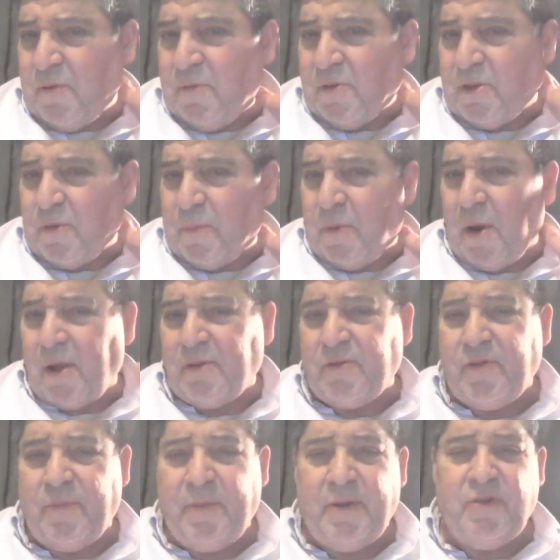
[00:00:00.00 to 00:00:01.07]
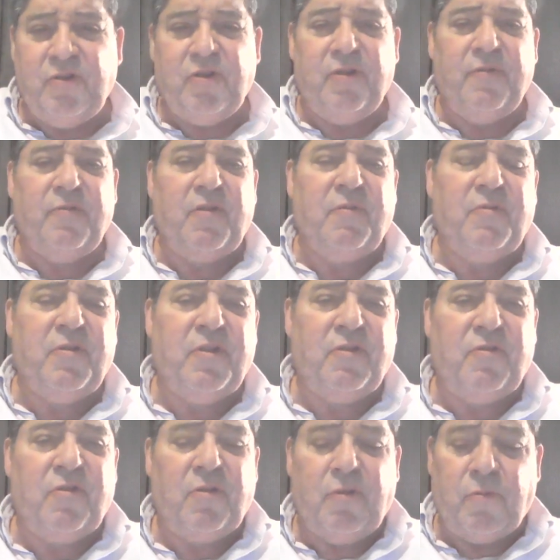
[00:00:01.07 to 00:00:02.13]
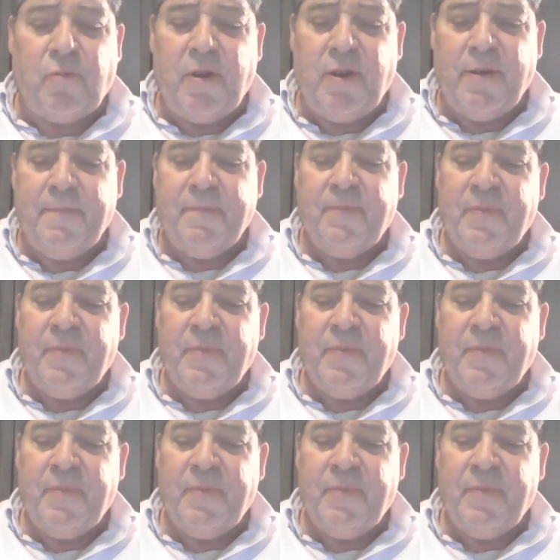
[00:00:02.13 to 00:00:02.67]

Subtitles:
With the Proclamation of 1763,